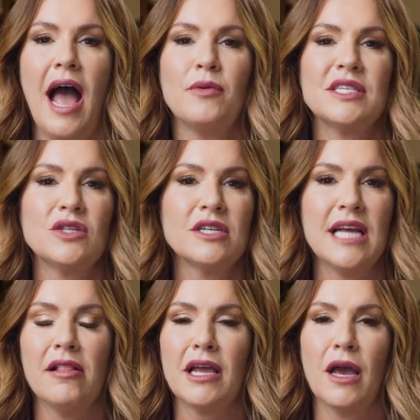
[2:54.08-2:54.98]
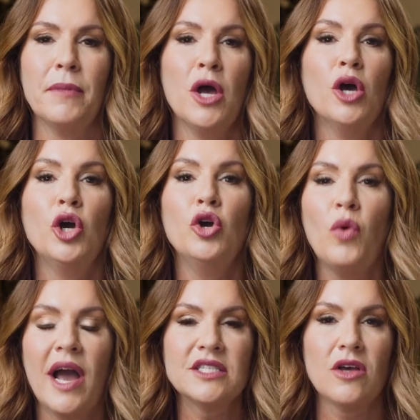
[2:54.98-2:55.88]
I would start telling them who
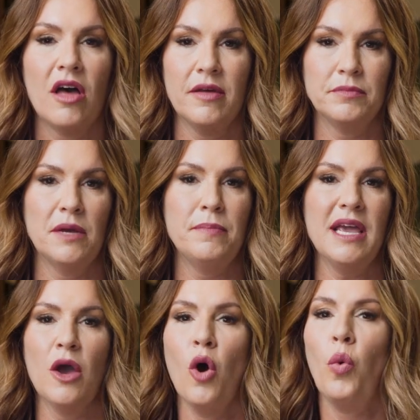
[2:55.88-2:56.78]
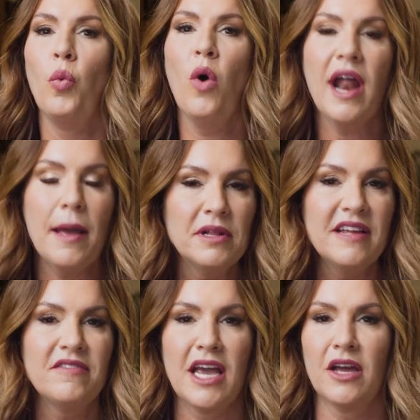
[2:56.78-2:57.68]
I saw them to be, what I
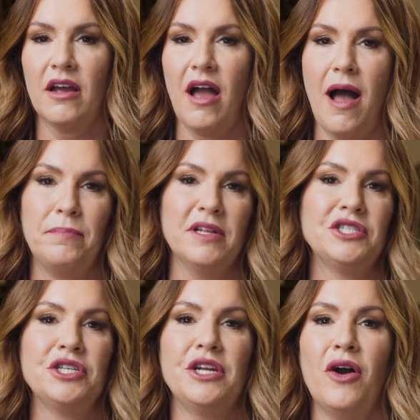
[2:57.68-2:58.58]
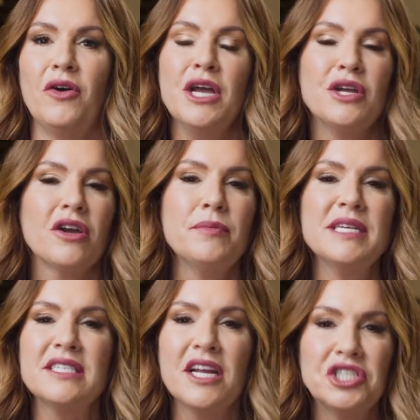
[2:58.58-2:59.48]
believe they could accomplish. You're going to be
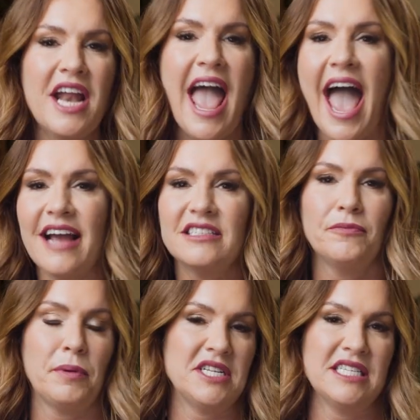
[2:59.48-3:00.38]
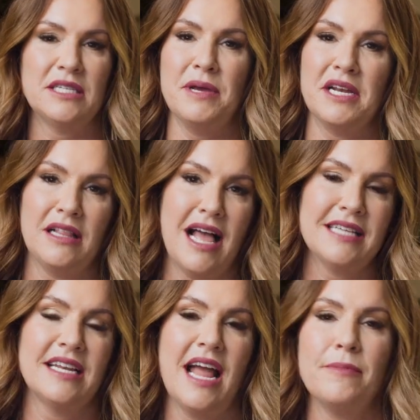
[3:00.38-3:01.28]
such an active participant in class today.